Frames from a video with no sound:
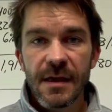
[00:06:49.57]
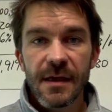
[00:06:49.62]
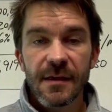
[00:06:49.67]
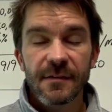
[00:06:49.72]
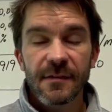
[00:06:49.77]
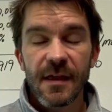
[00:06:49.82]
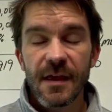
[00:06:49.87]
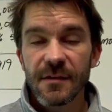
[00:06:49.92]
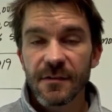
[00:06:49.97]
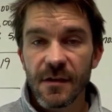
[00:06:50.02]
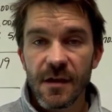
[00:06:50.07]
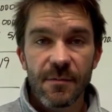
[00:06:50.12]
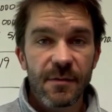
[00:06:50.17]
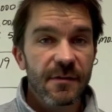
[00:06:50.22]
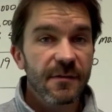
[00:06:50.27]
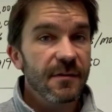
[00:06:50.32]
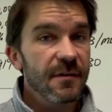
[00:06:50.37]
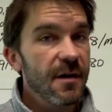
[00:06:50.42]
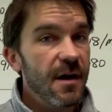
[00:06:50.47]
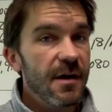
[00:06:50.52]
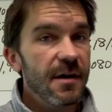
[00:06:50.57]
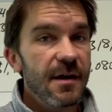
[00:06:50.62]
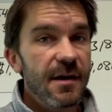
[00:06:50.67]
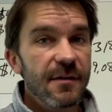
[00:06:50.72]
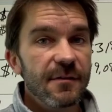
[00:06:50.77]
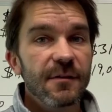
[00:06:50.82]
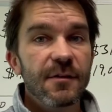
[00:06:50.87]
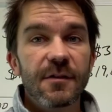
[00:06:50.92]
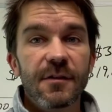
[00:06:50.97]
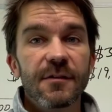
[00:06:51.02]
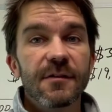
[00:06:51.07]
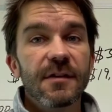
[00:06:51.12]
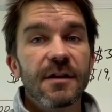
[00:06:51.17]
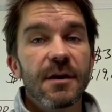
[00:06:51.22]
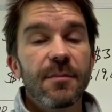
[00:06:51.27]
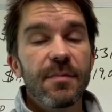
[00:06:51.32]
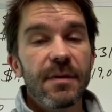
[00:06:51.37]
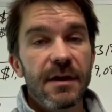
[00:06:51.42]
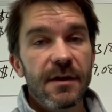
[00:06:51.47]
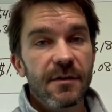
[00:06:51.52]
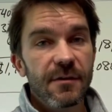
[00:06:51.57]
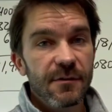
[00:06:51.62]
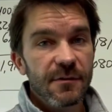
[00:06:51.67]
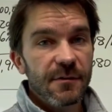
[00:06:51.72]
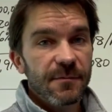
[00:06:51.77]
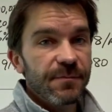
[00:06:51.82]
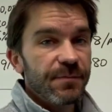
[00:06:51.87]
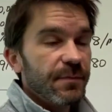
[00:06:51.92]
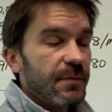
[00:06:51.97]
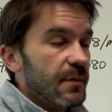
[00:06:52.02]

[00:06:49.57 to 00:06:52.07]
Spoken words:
and say, hey Tom, it's not as good as it appears.